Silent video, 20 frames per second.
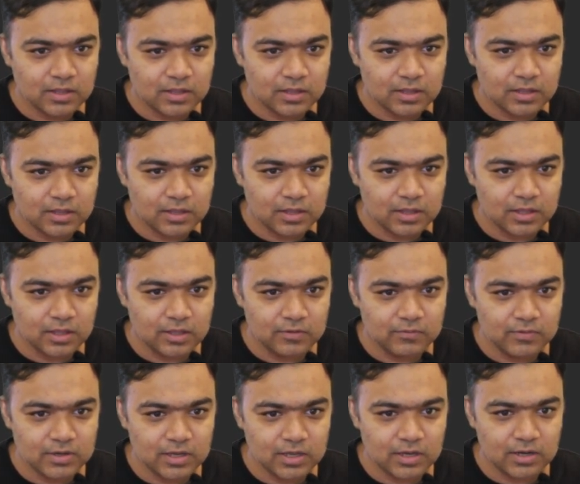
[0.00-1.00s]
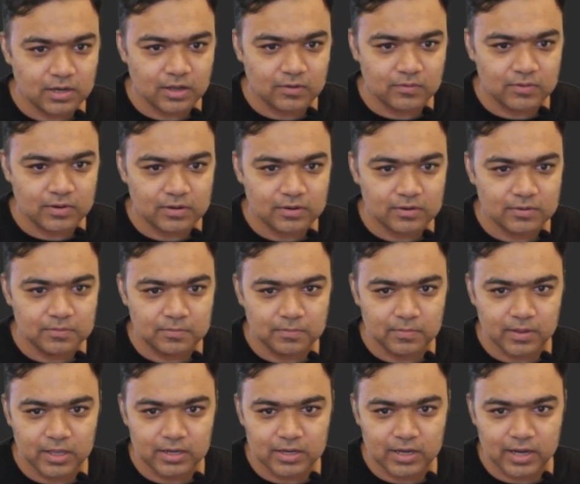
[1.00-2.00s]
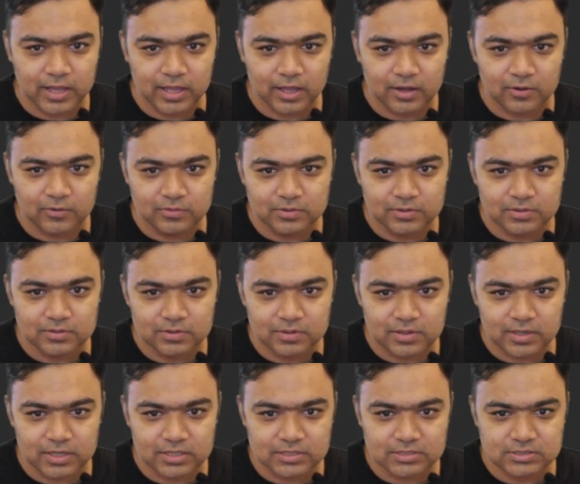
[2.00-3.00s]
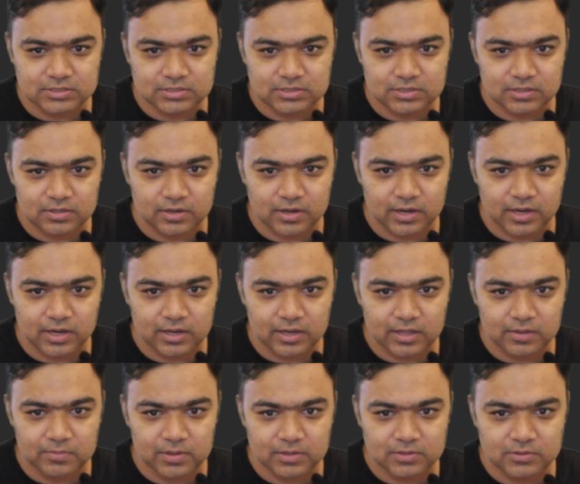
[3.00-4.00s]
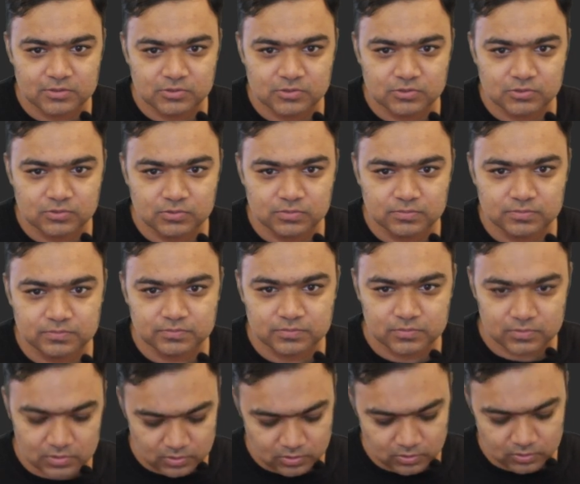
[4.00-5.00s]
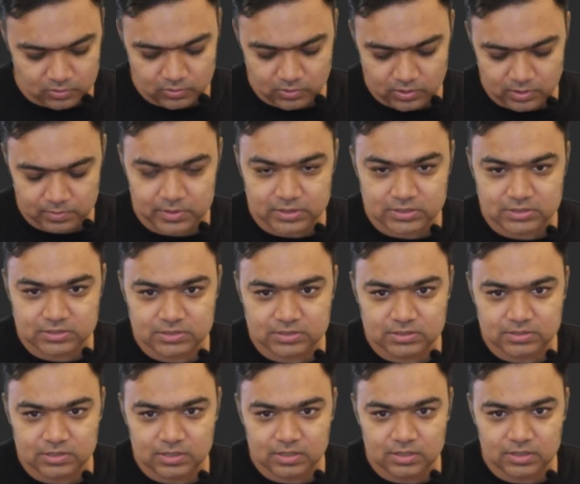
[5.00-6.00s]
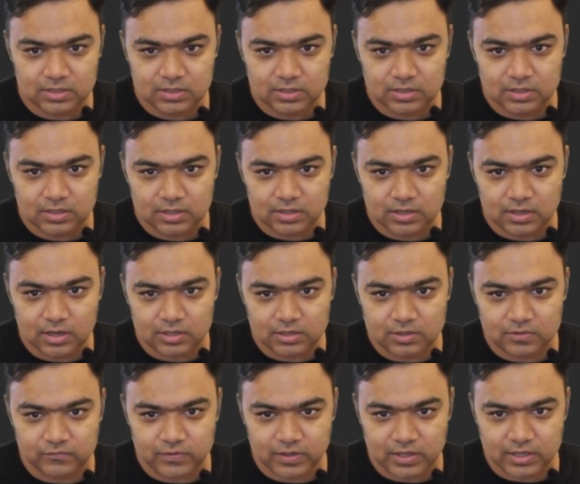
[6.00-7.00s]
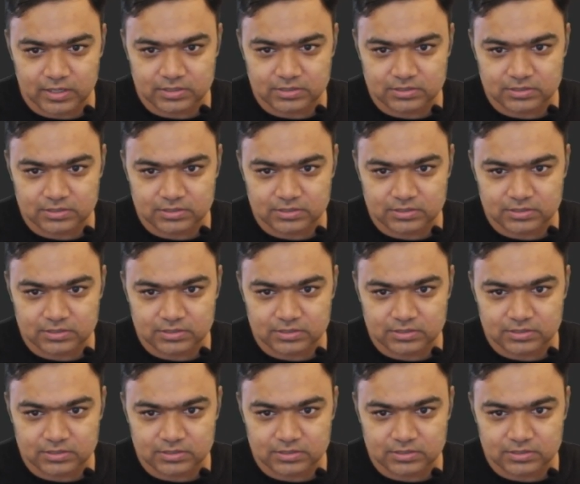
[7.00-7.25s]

even in our main layout, let us rename it to go to image classification.